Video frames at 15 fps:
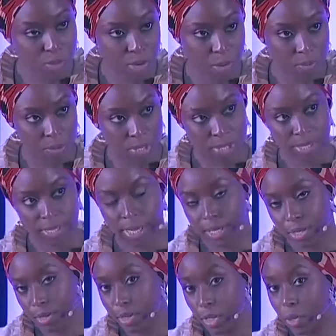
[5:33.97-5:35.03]
to embrace this
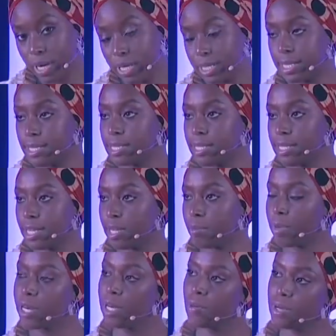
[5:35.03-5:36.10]
new identity, and in
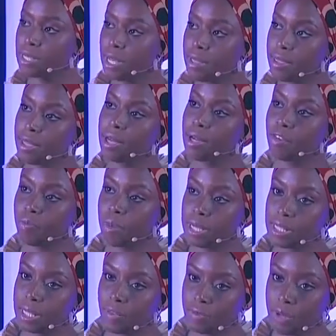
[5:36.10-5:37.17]
many ways, I think of
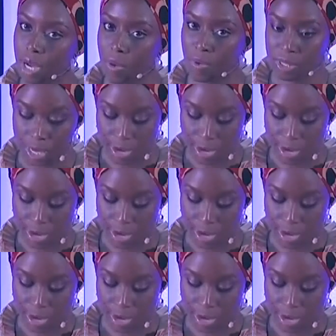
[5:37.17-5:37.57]
myself now as